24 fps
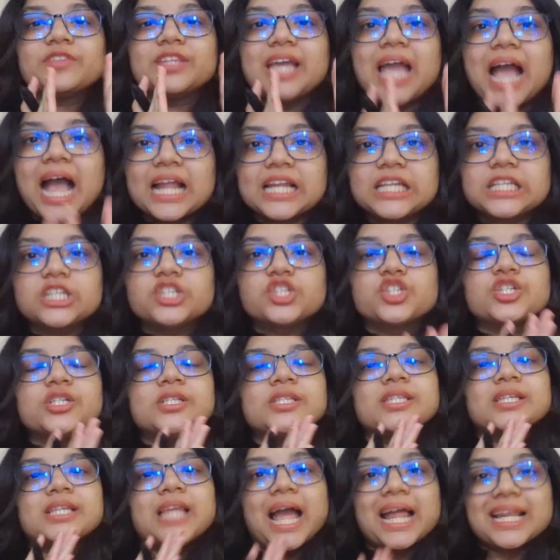the
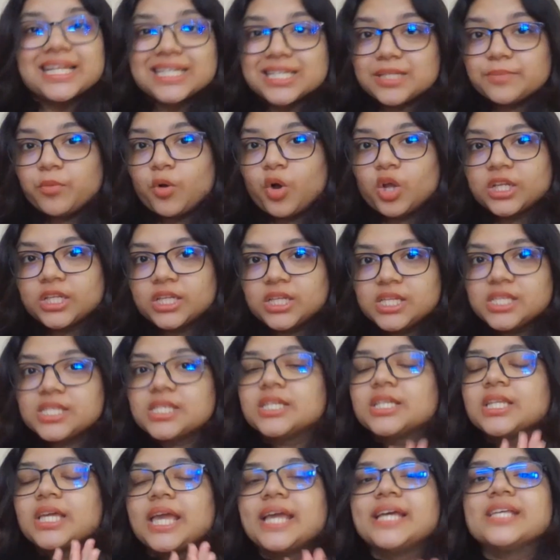antigens and antibodies
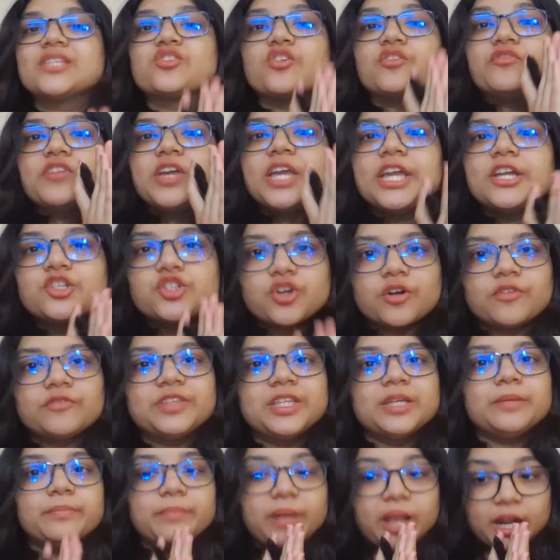in case of each of
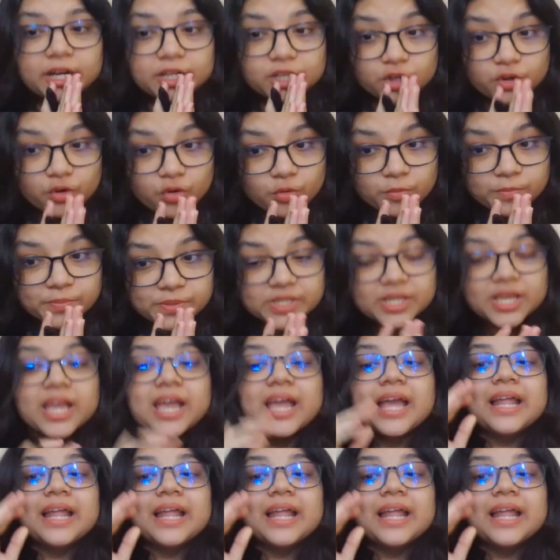the blood groups,